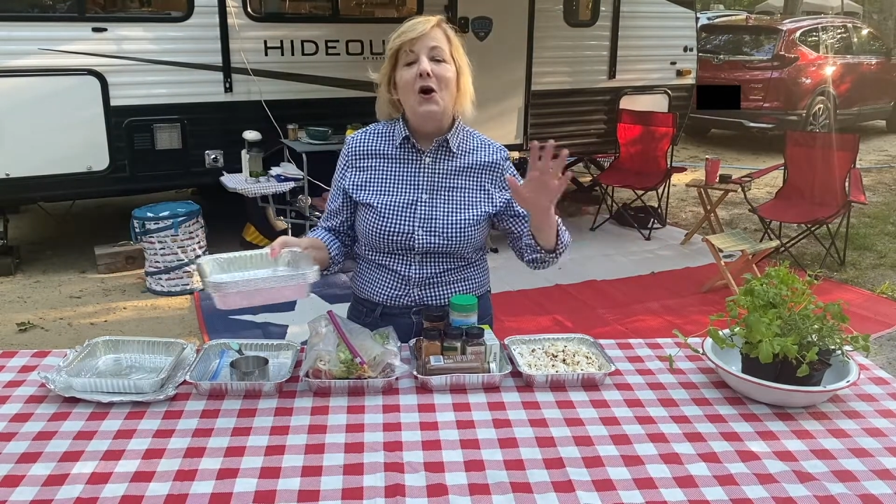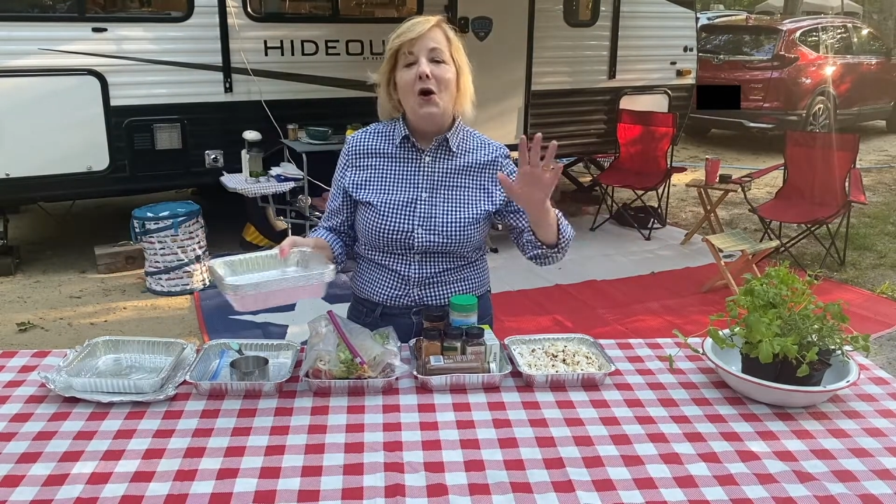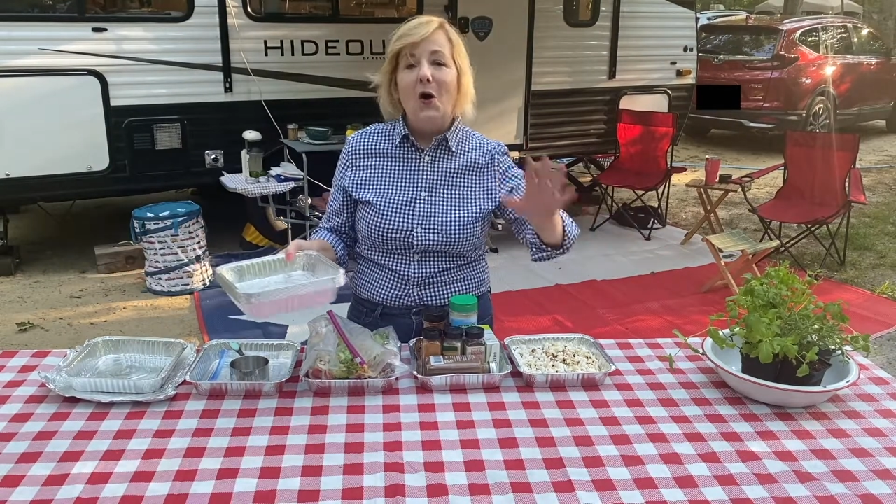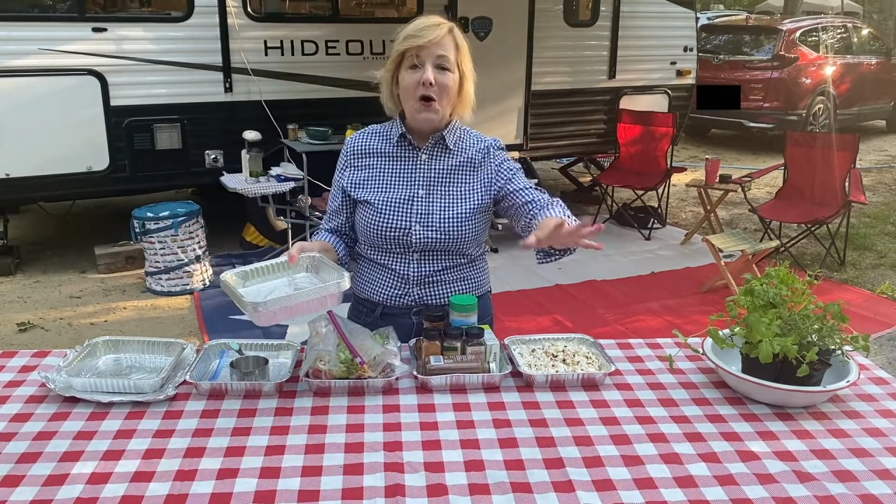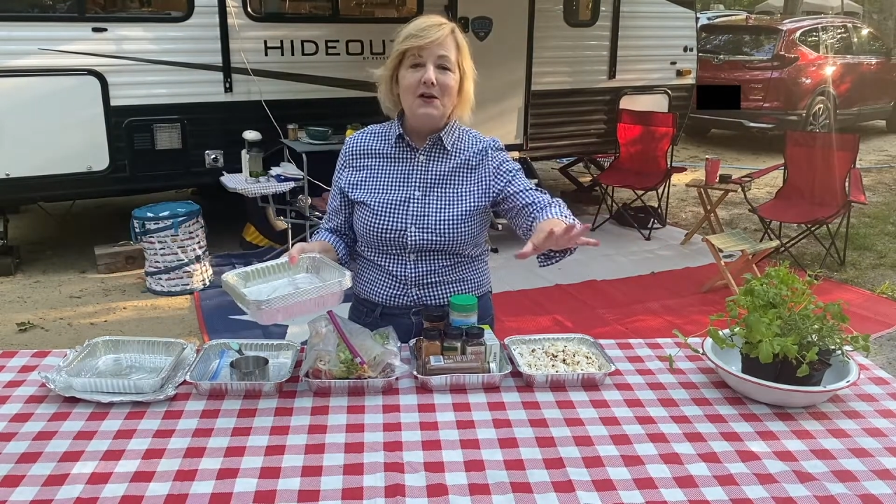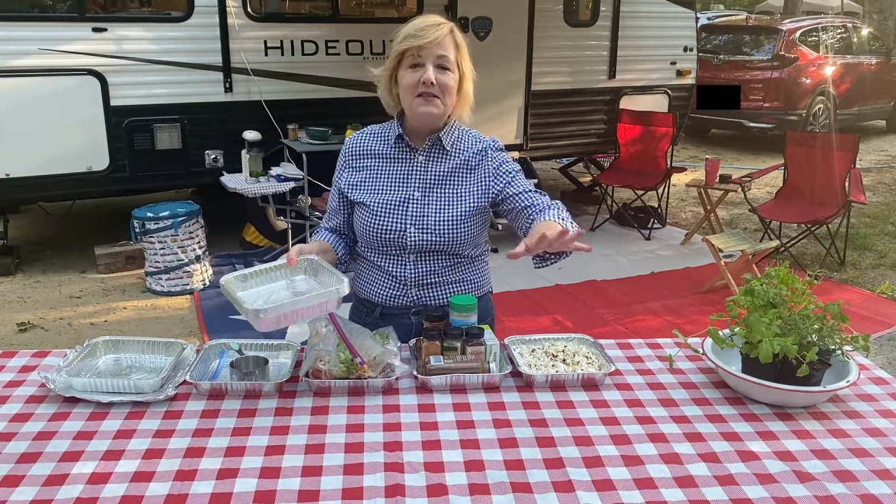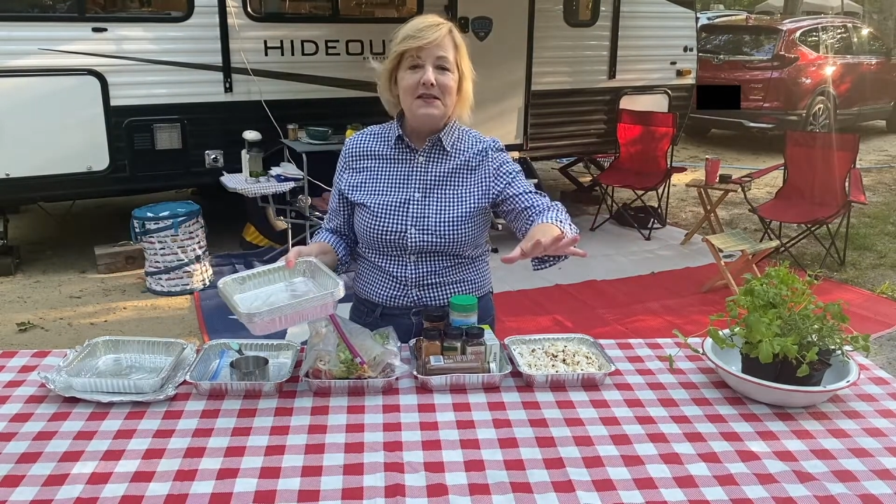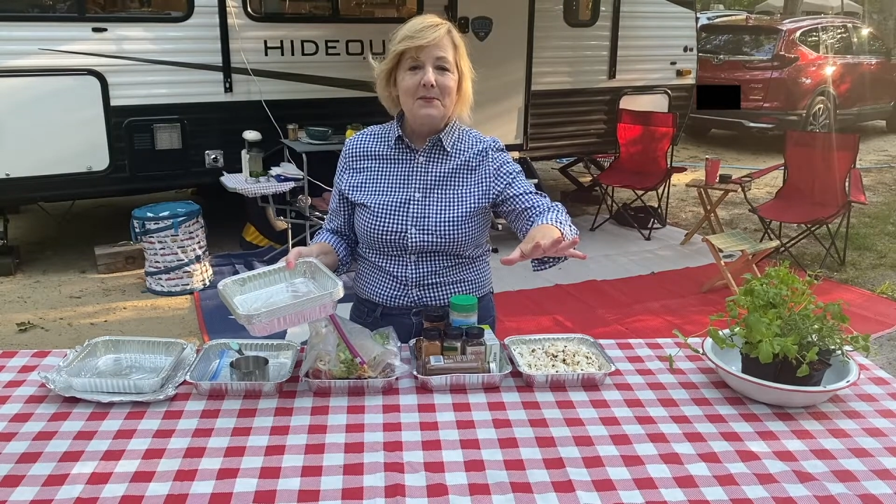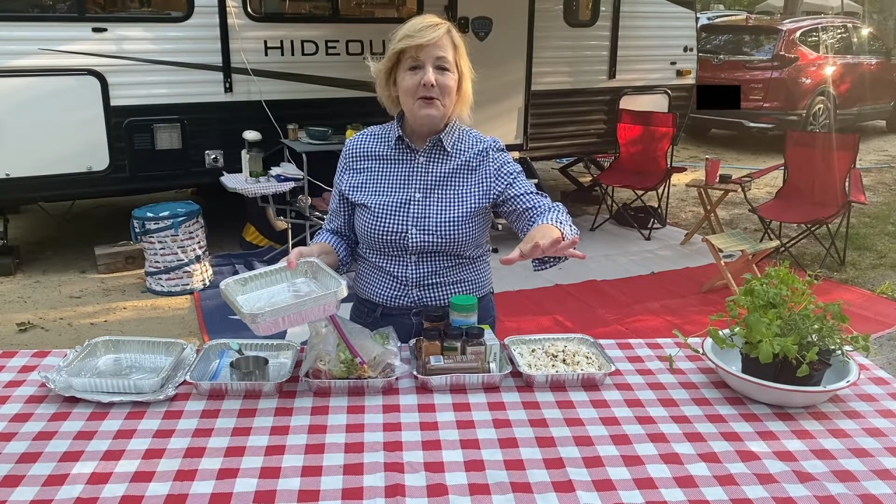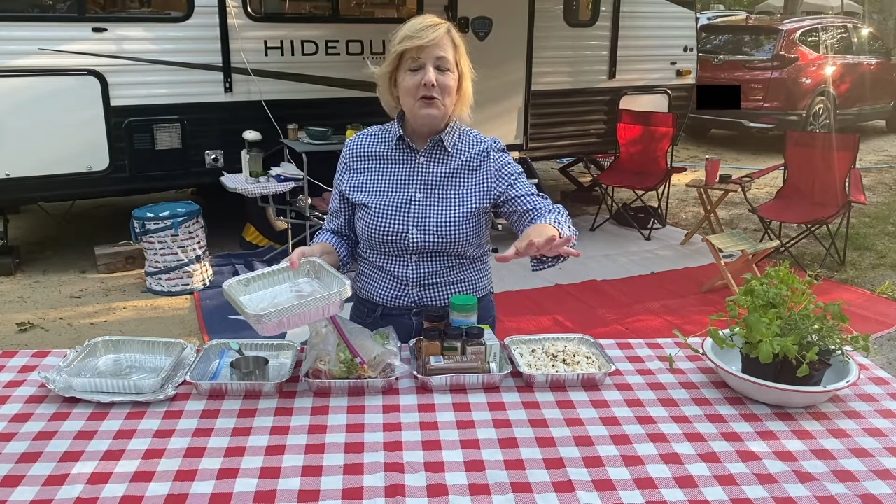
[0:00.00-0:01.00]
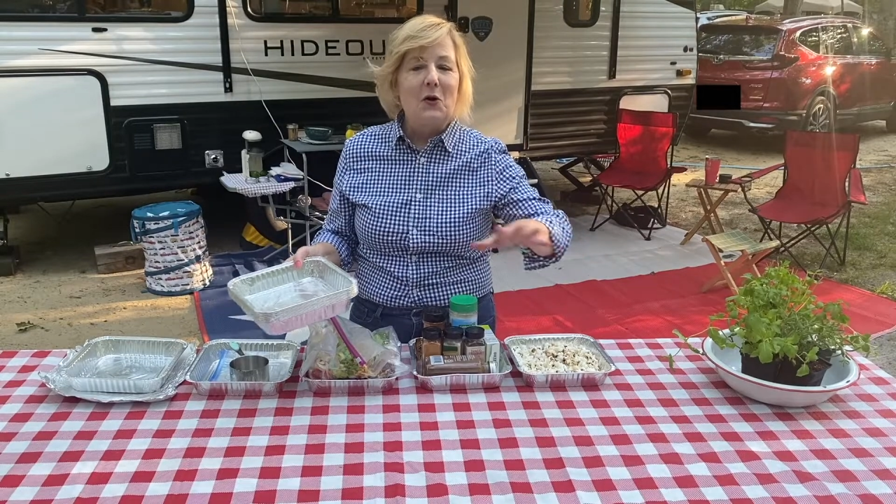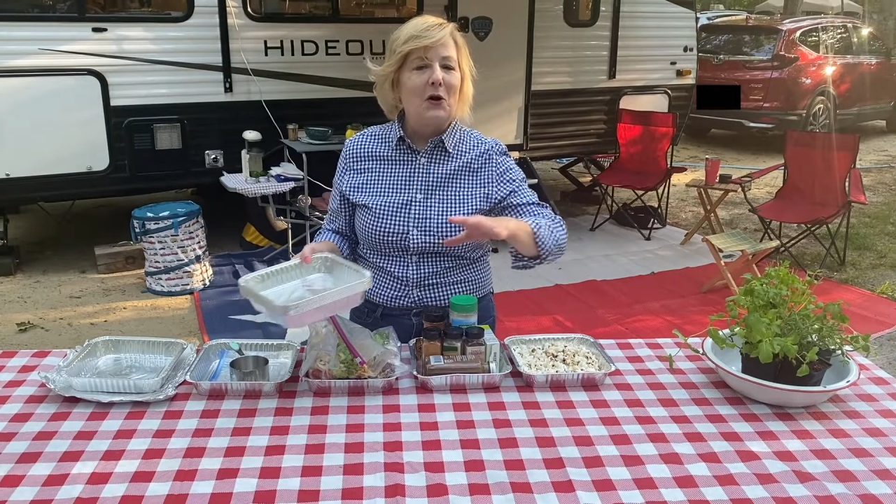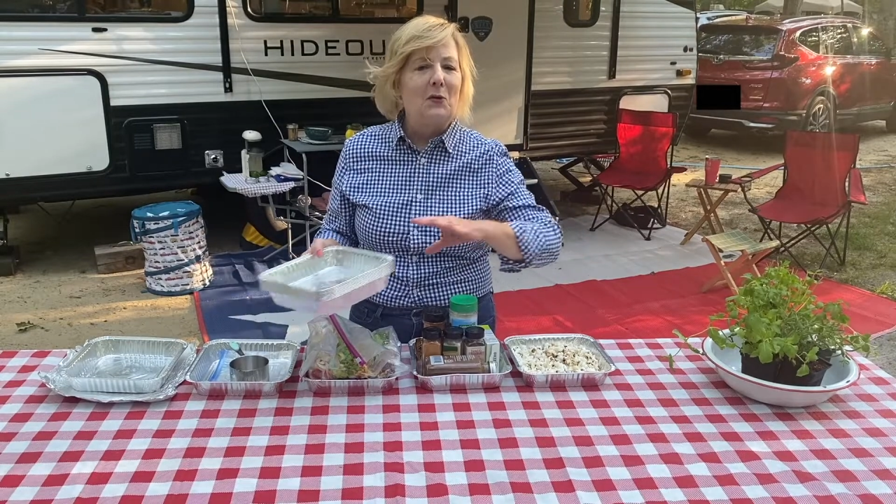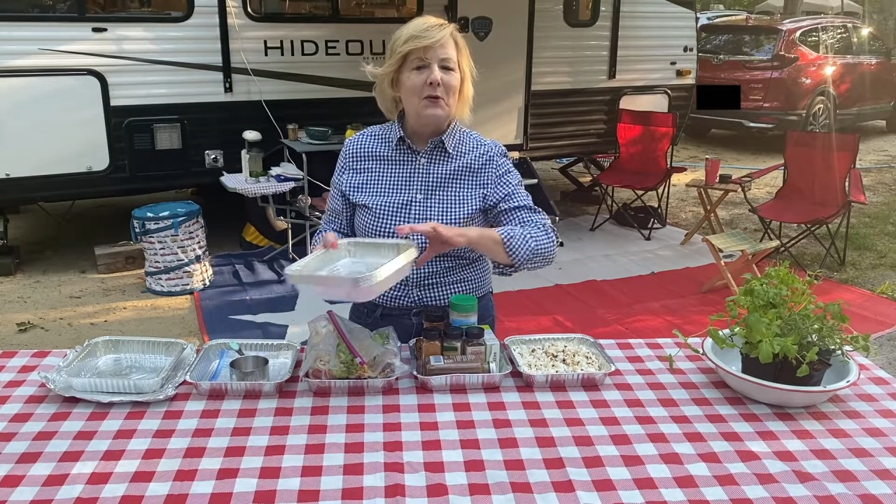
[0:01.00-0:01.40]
All summer long,